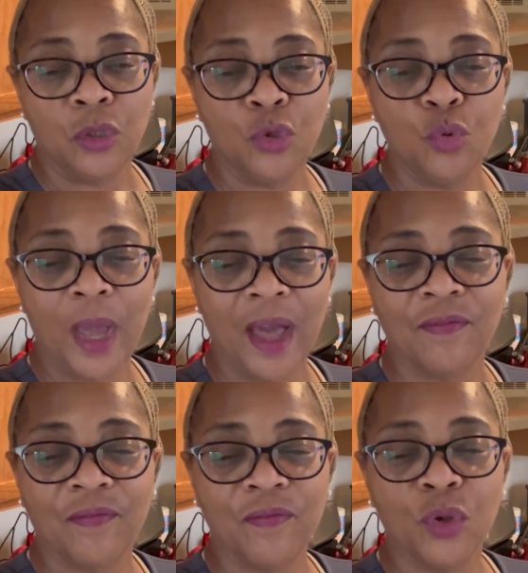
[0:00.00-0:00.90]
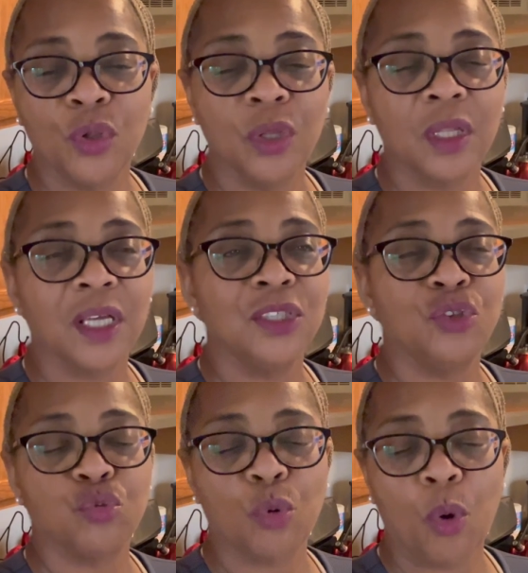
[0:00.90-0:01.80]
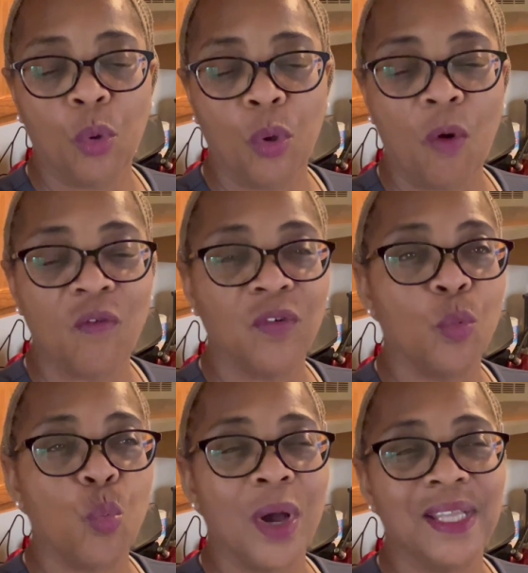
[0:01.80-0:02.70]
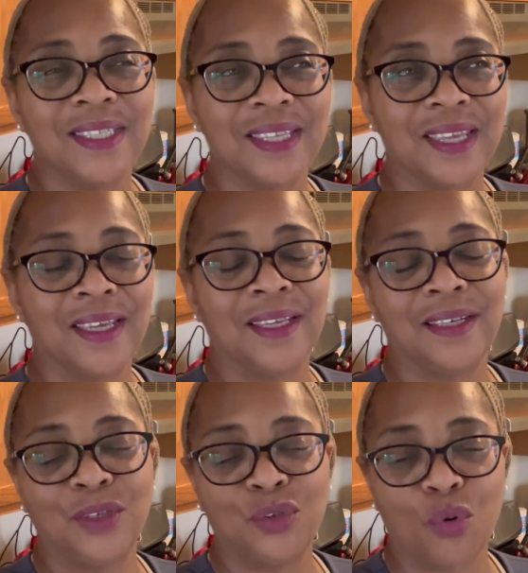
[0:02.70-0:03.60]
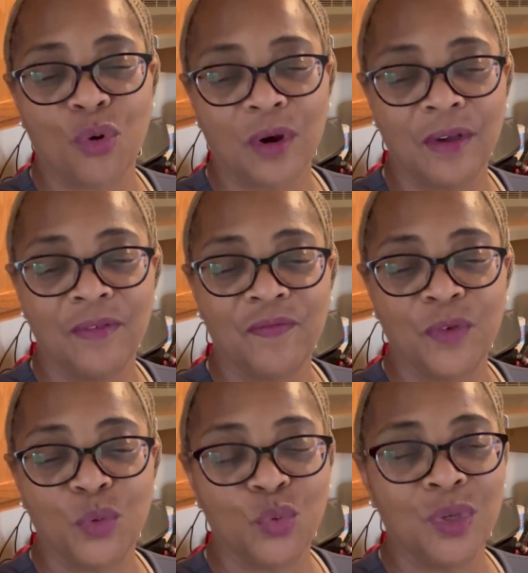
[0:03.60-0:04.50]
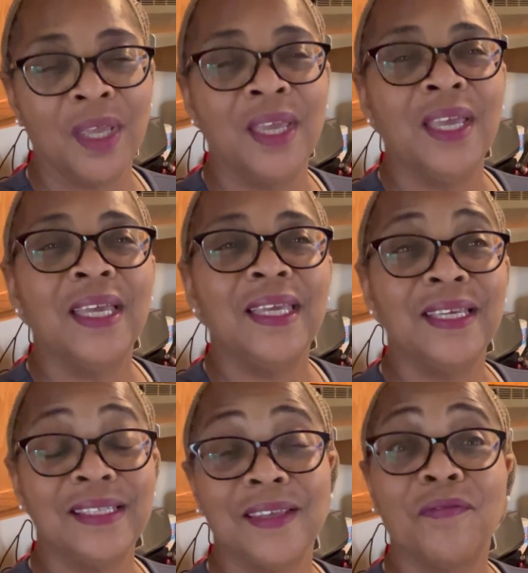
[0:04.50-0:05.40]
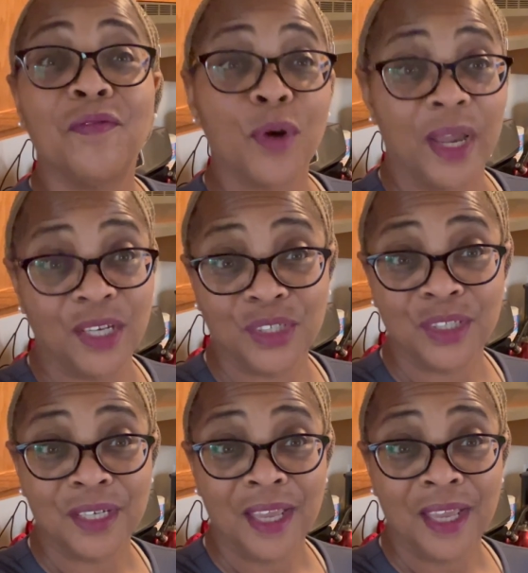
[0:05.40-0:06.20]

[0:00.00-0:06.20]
You have full control over what's in your food. Is it fresh?